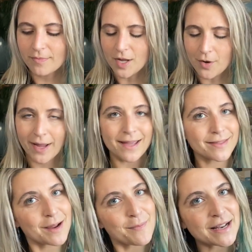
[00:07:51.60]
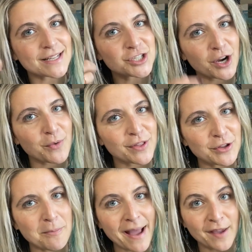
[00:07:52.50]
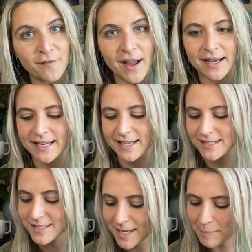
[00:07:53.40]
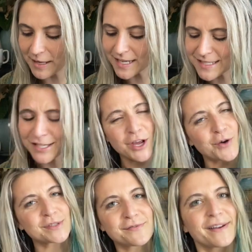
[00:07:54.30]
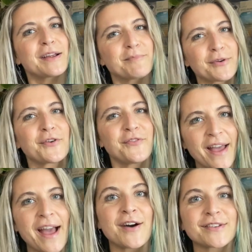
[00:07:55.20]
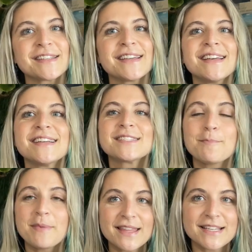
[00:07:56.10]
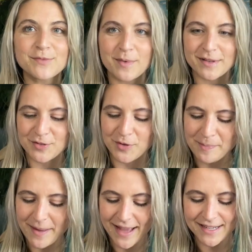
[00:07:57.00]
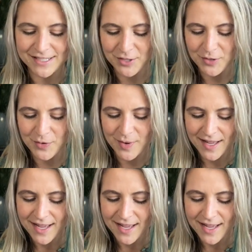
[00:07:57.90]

Okay, and then I'm going to share with you my findings because, it was very profound to be in this women's group and to